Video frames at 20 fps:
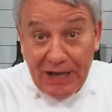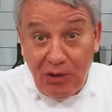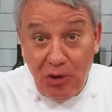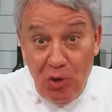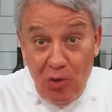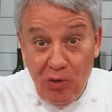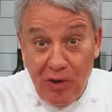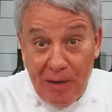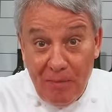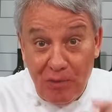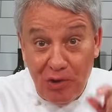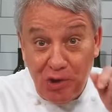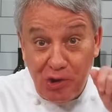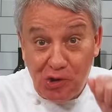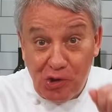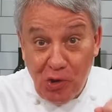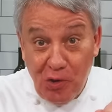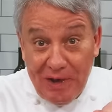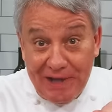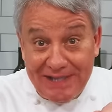tuned, I'm gonna
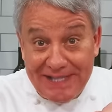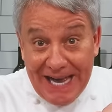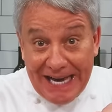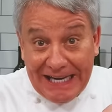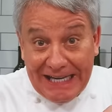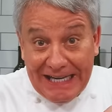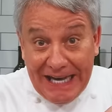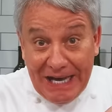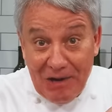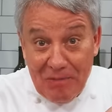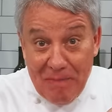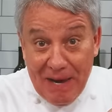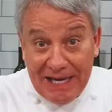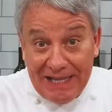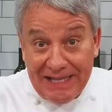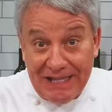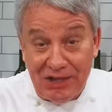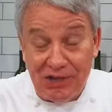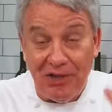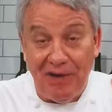show you exactly how to
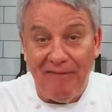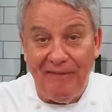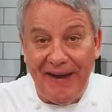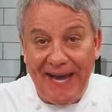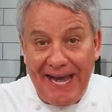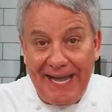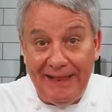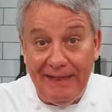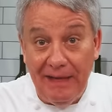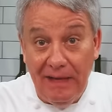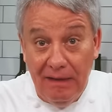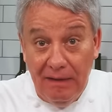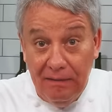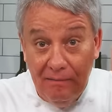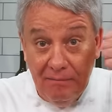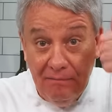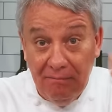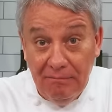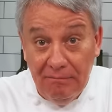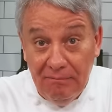make this. Don't forget,
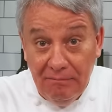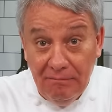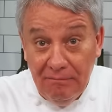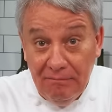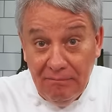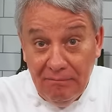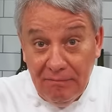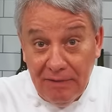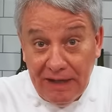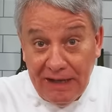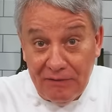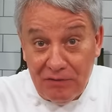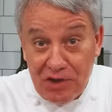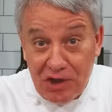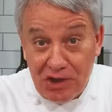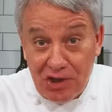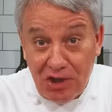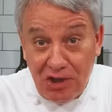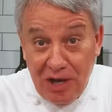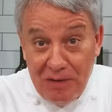give
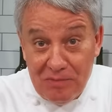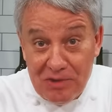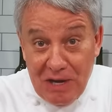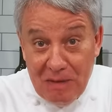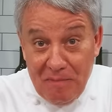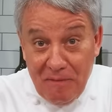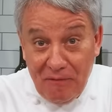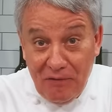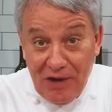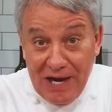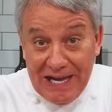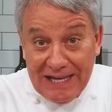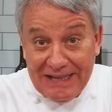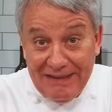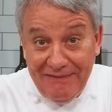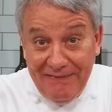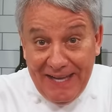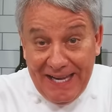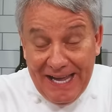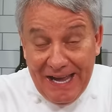us a thumbs up if you like
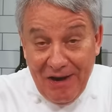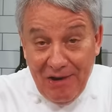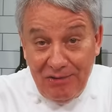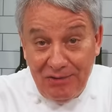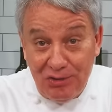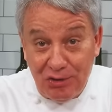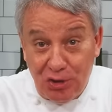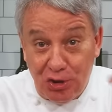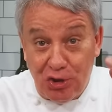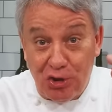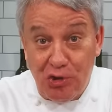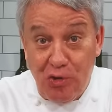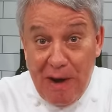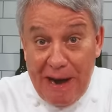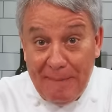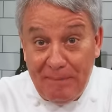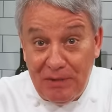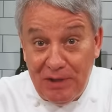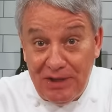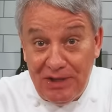the video,
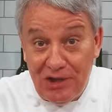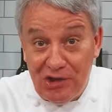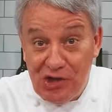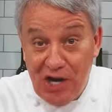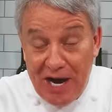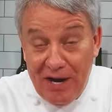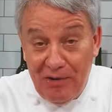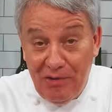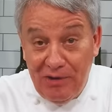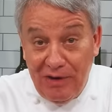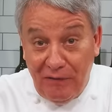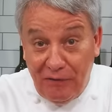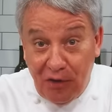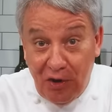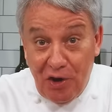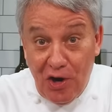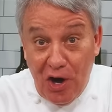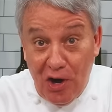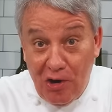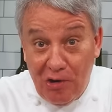subscribe to the channel if
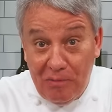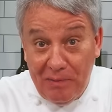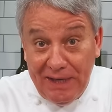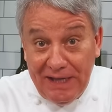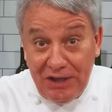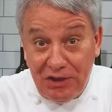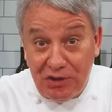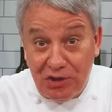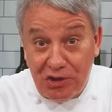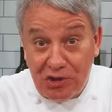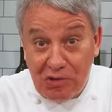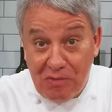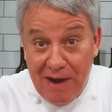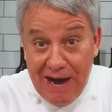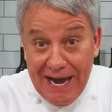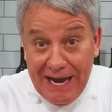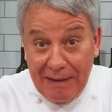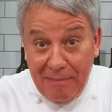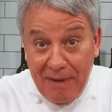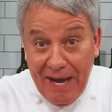you're not already
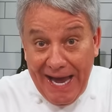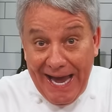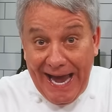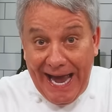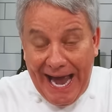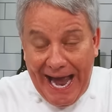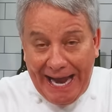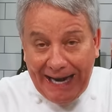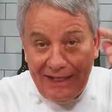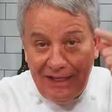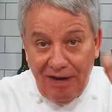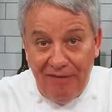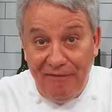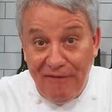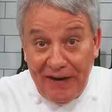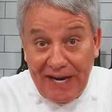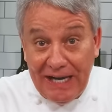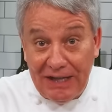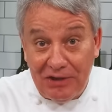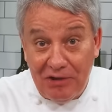subscribed, and don't
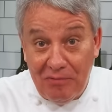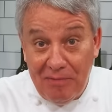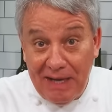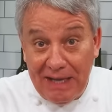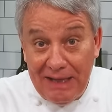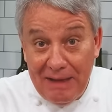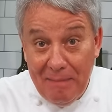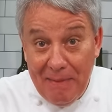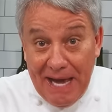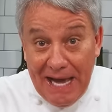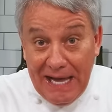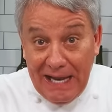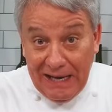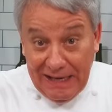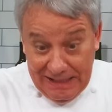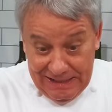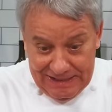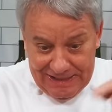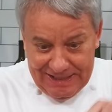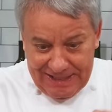forget to ring the
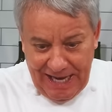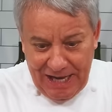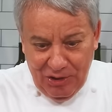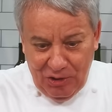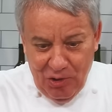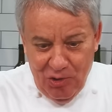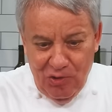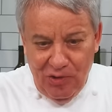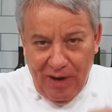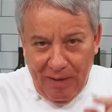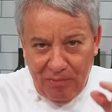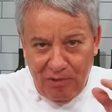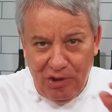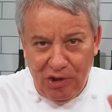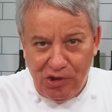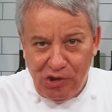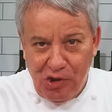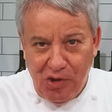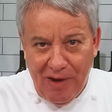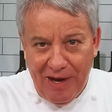bell. Stay tuned, I'm
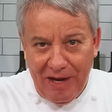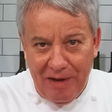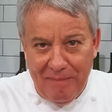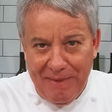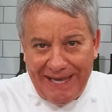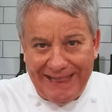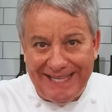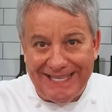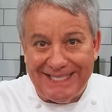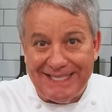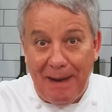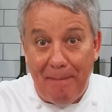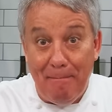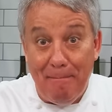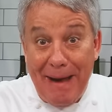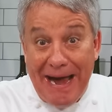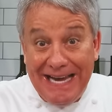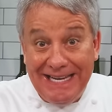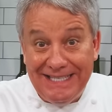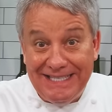gonna show you how to make this
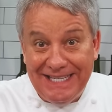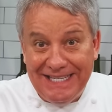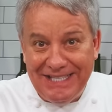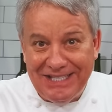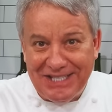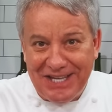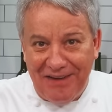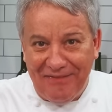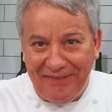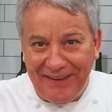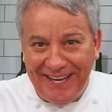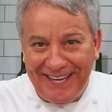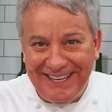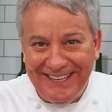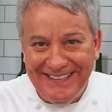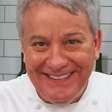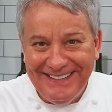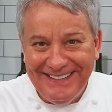amazing stuffing.